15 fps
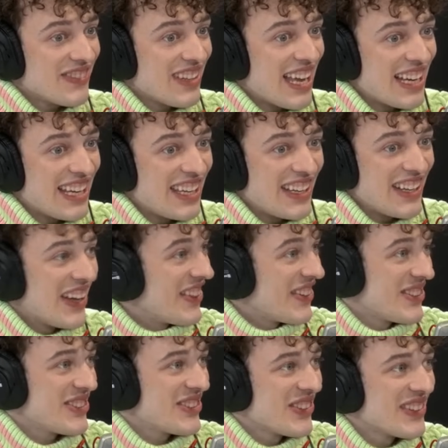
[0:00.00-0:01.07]
any other
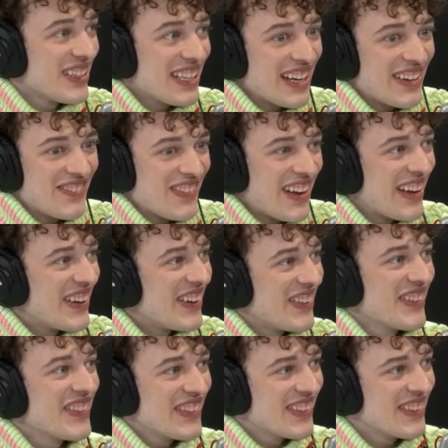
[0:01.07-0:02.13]
story than my own.